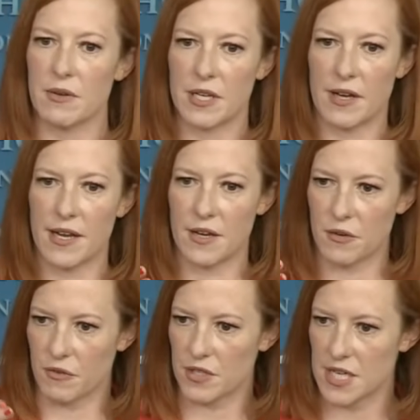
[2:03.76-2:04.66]
reiterate, and I
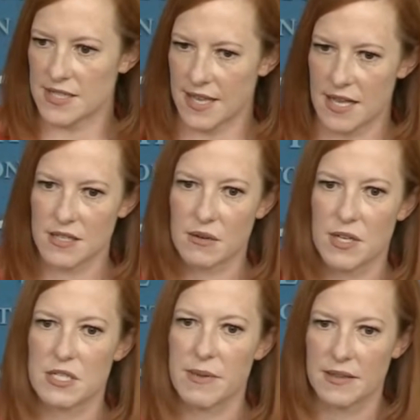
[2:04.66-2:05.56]
know Francesca asked a
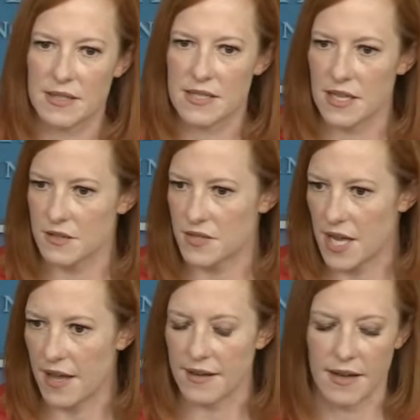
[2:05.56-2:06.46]
question about this the other
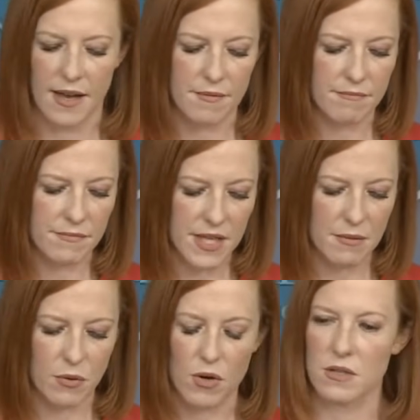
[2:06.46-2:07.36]
day, the
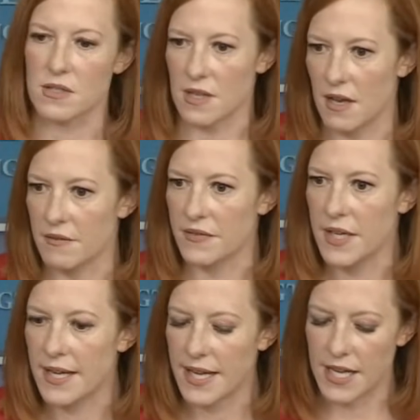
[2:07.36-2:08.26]
importance of
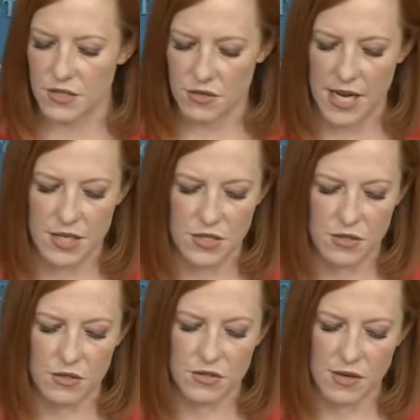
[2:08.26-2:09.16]

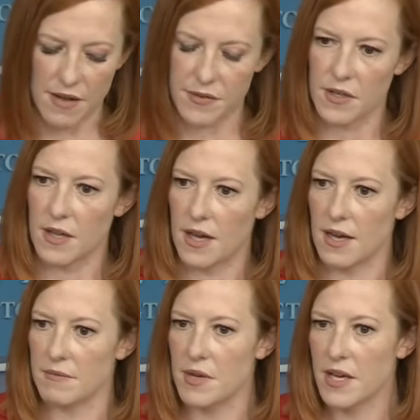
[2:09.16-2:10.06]
international travel.
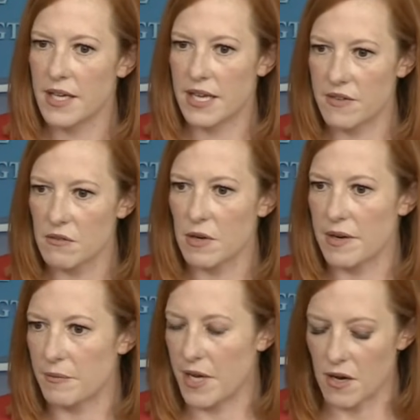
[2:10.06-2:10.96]
Given
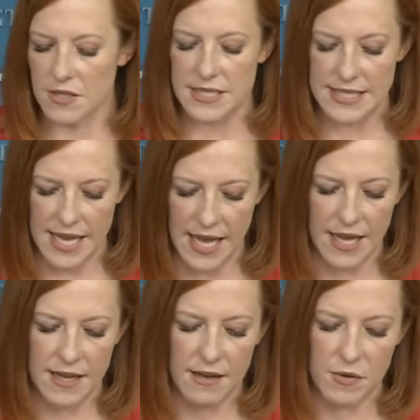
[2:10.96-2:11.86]
where we are
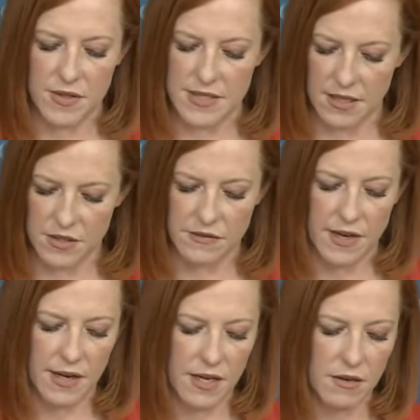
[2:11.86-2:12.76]
today with the Delta
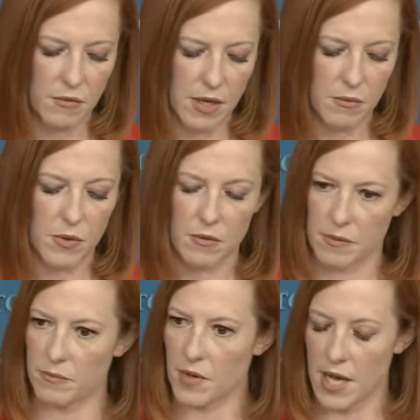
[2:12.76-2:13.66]
variant, we
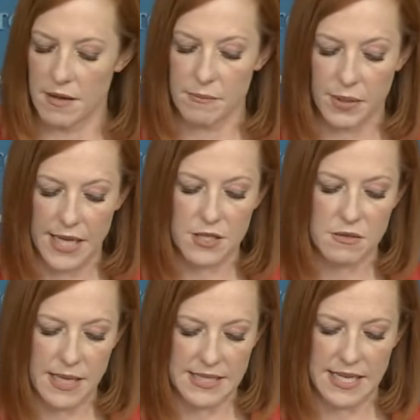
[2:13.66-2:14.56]
will plan
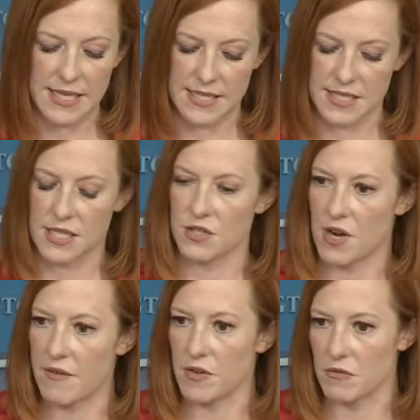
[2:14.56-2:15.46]
to maintain existing
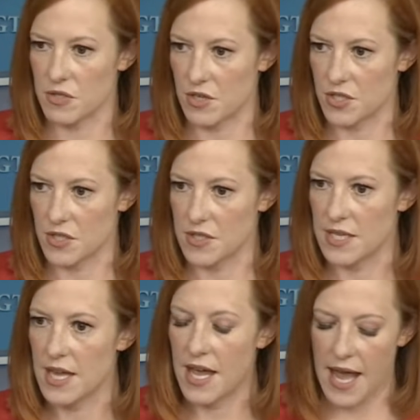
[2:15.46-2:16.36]
travel
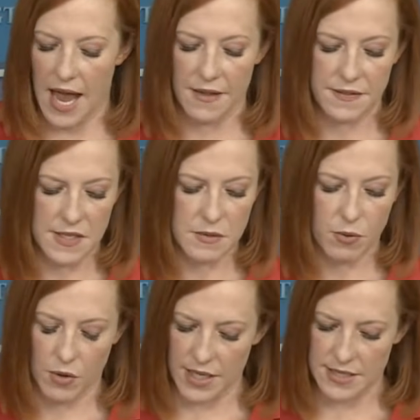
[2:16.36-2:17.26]
restrictions at this
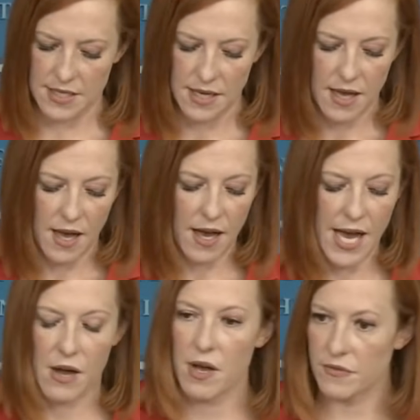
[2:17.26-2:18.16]
point.
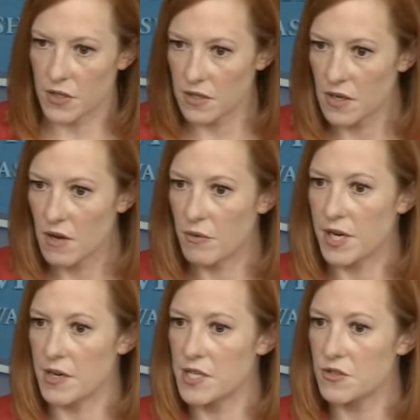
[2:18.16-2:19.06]
However,
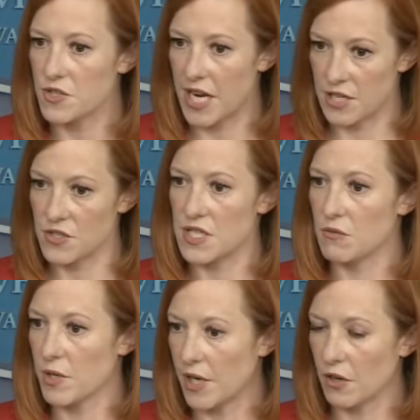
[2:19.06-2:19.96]
what our
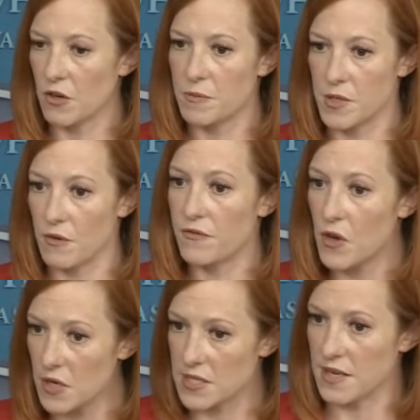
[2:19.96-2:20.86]
interagency working groups are
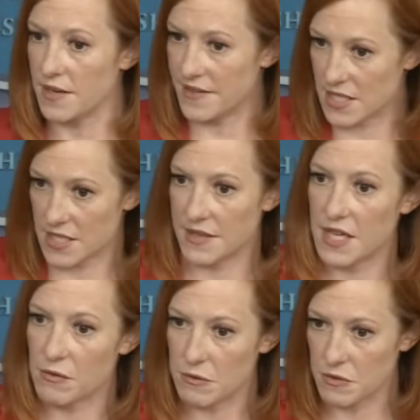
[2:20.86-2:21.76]
focused on, and this is, I
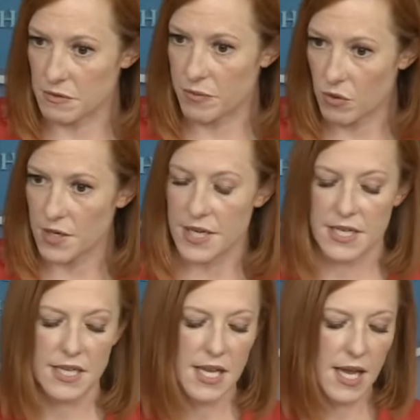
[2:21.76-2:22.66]
think, what was
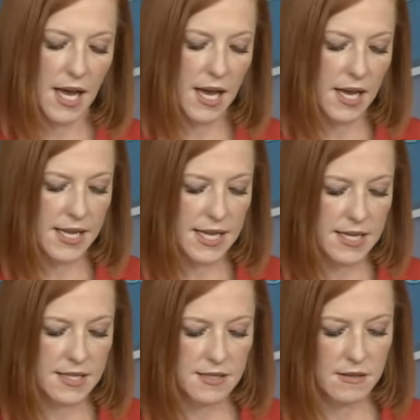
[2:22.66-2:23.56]
reported,
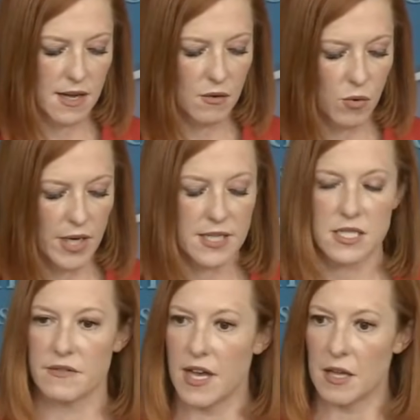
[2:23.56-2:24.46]
is working
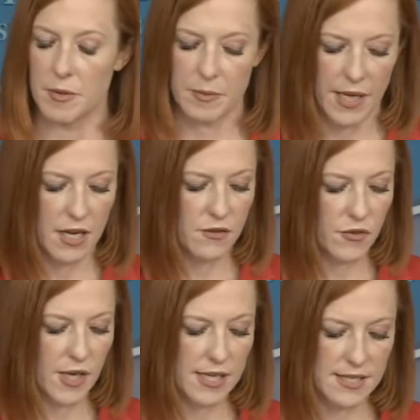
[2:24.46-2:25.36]
to develop a plan
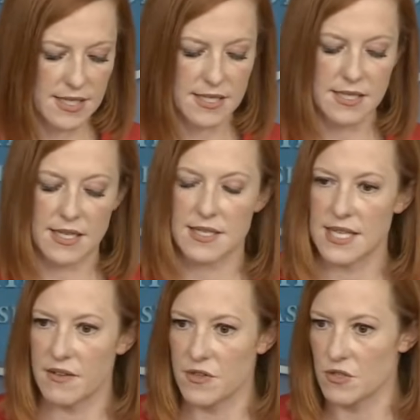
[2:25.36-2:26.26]
for a consistent and
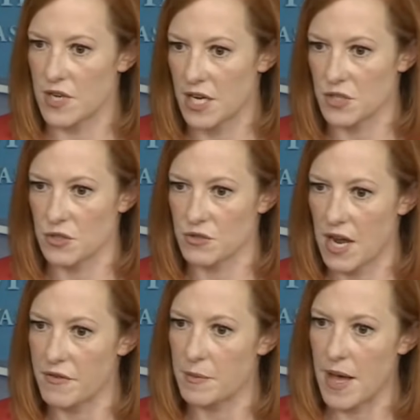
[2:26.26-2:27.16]
safe international
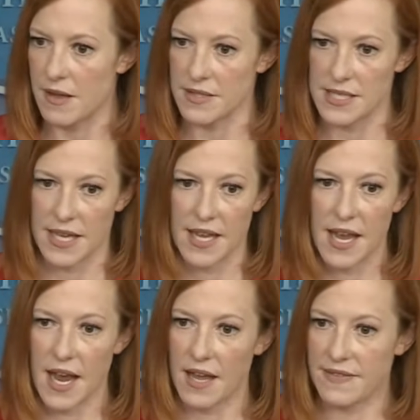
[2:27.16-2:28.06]
travel policy.
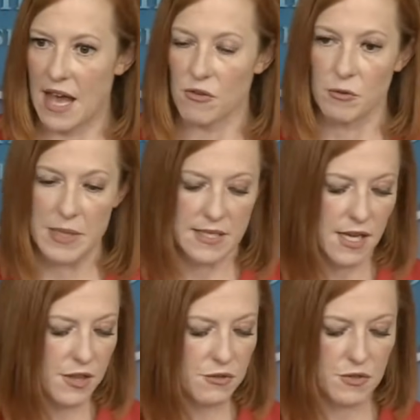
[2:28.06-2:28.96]
And that will be
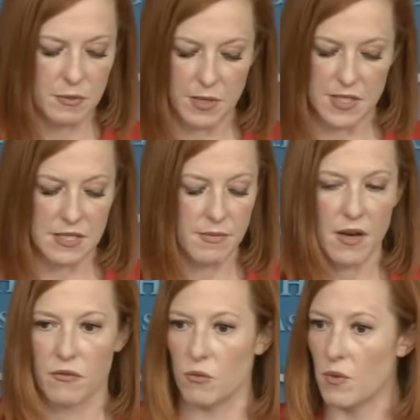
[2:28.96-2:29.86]
done through the prism
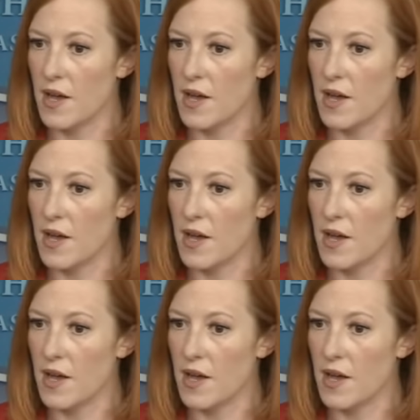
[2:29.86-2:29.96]
of